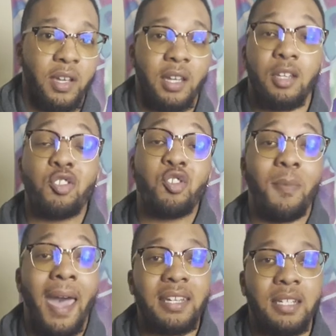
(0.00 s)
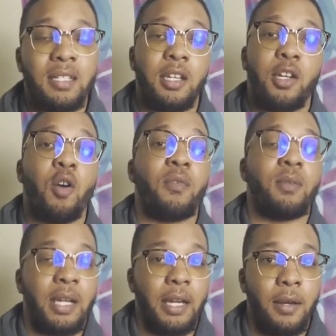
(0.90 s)
I can get two batches and then go from
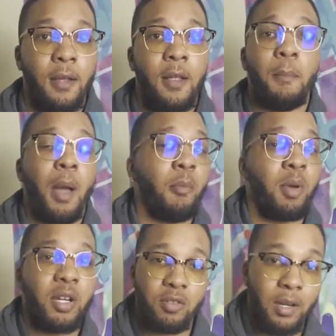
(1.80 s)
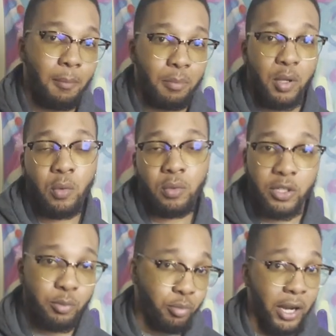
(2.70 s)
there. I'm really trying to build
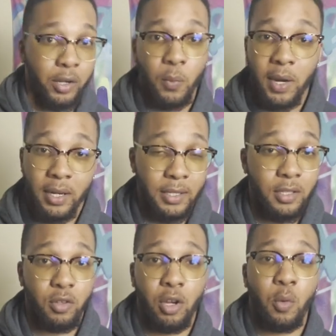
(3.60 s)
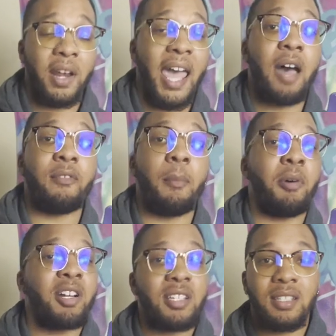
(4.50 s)
just brand awareness. So I don't want to have a
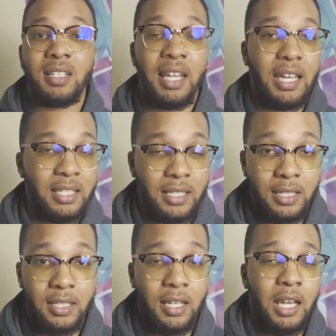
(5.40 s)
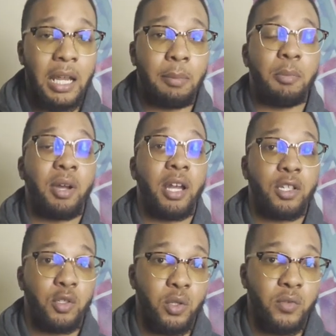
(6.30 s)
bunch of selections that people got to
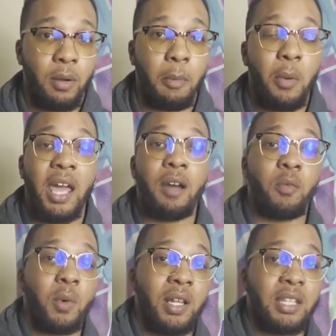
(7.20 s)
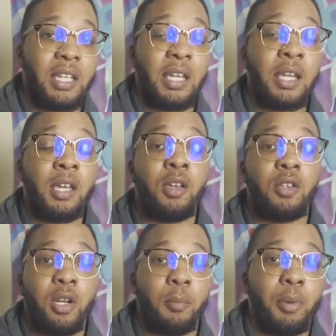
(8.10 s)
choose from. I want to have one thing.
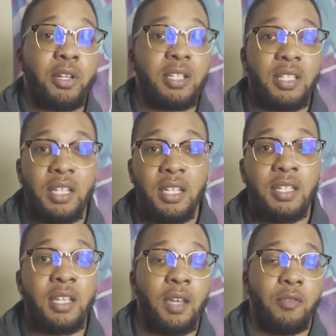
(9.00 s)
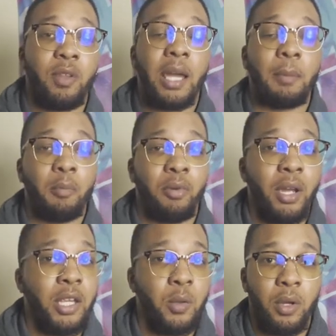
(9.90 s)
You can purchase this. If you like my
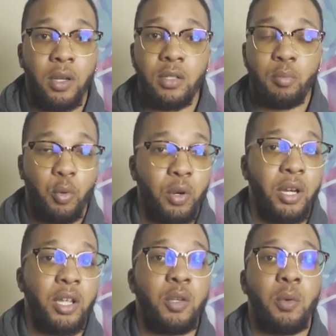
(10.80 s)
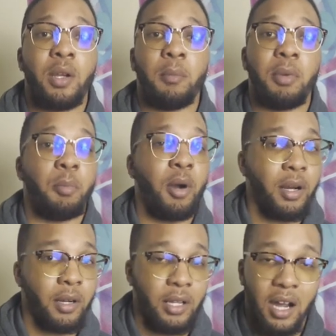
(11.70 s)
brand, you want to support it, you want to be a
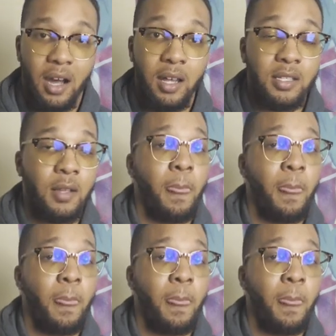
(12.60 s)
part of the cause,